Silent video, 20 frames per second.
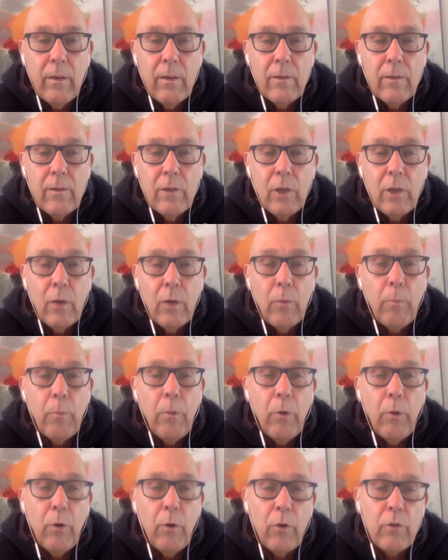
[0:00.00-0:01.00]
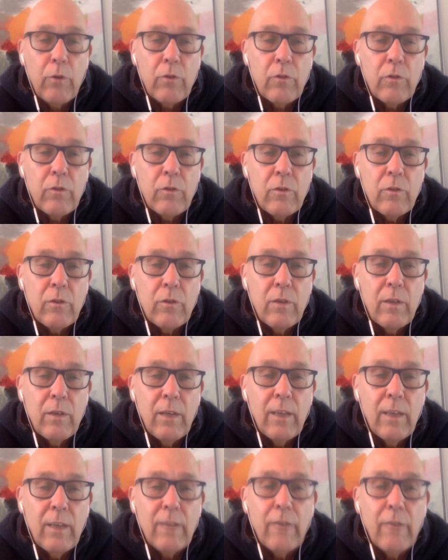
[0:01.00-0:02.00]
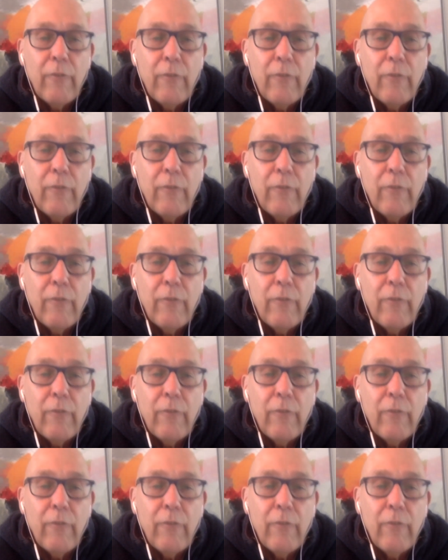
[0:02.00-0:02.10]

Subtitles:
So pause is the